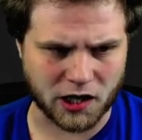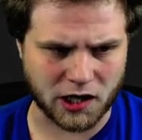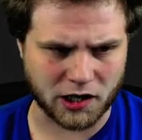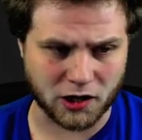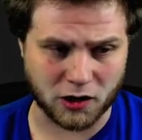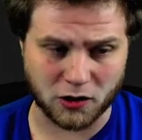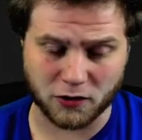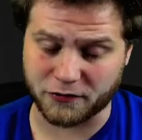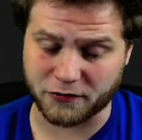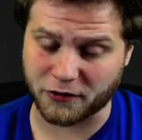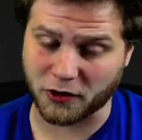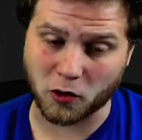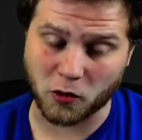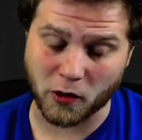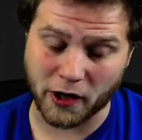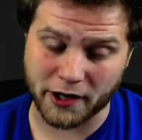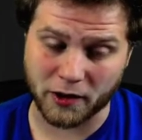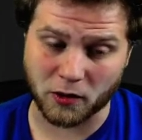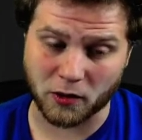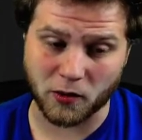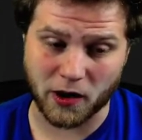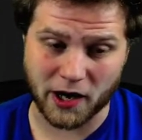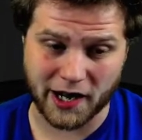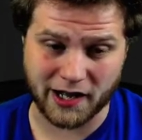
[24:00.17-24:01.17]
go for quite a
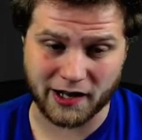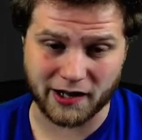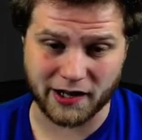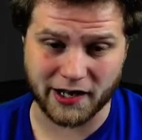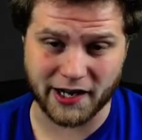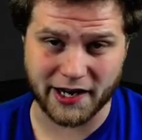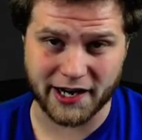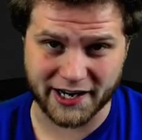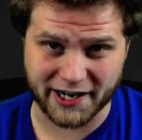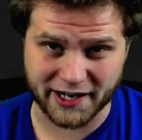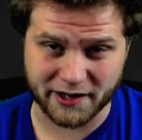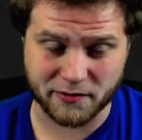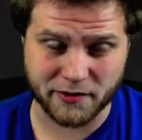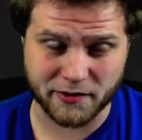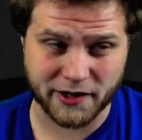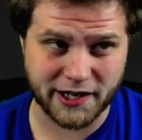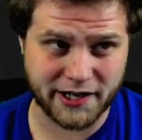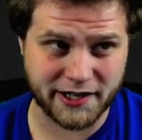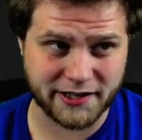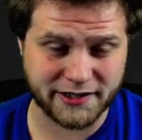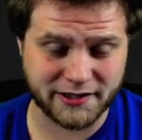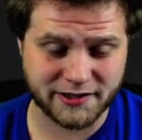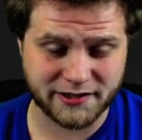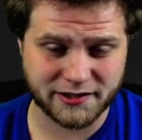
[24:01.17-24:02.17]
while
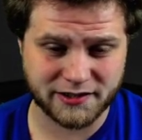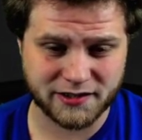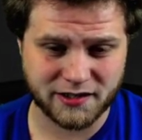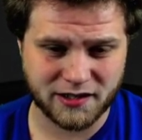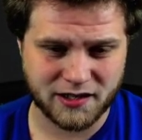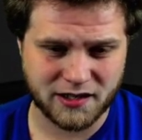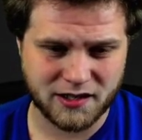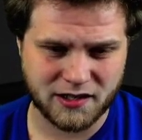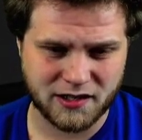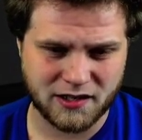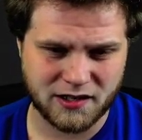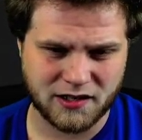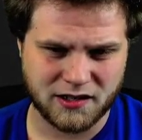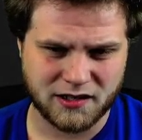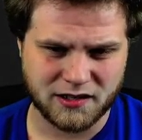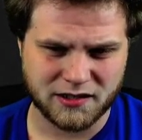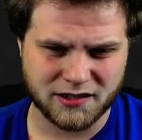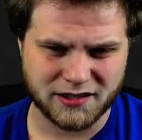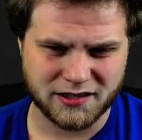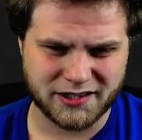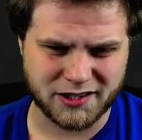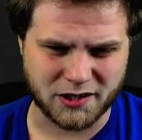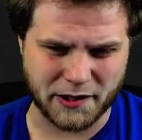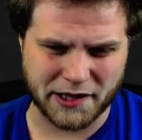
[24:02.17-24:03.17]
anyways.
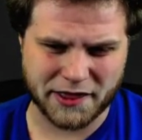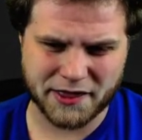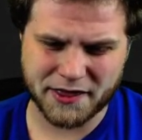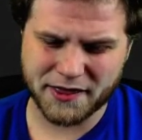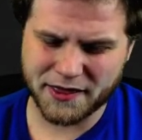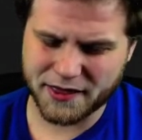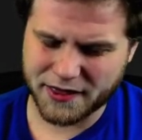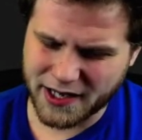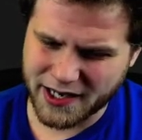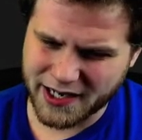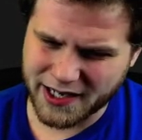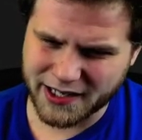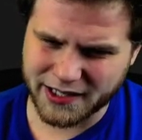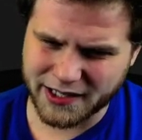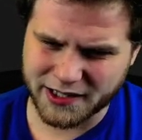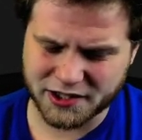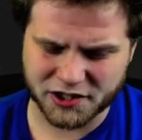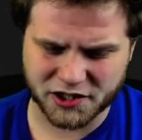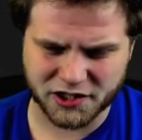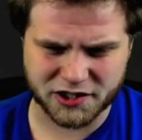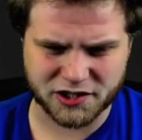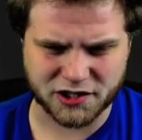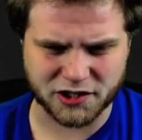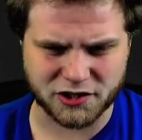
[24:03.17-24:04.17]
So I think it's
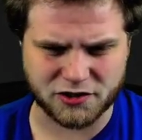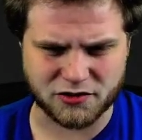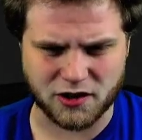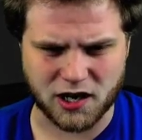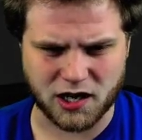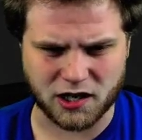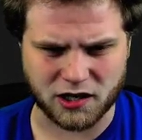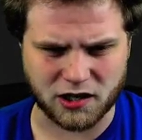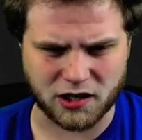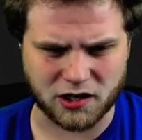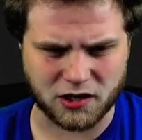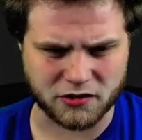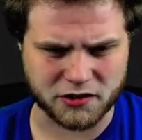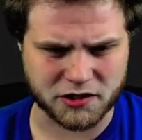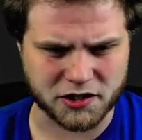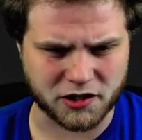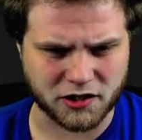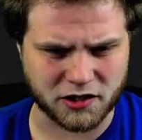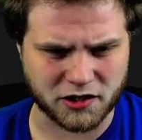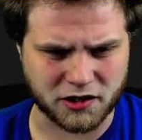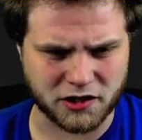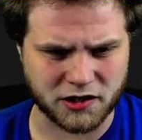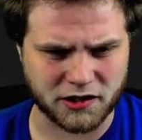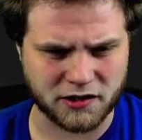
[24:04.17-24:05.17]
just a draw go
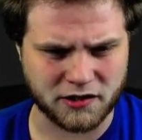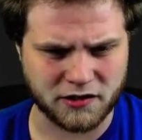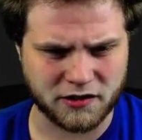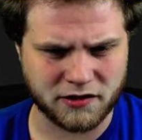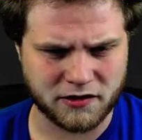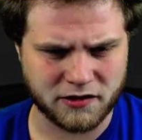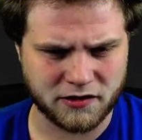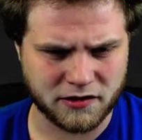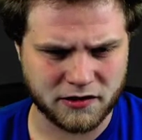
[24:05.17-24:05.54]
turn.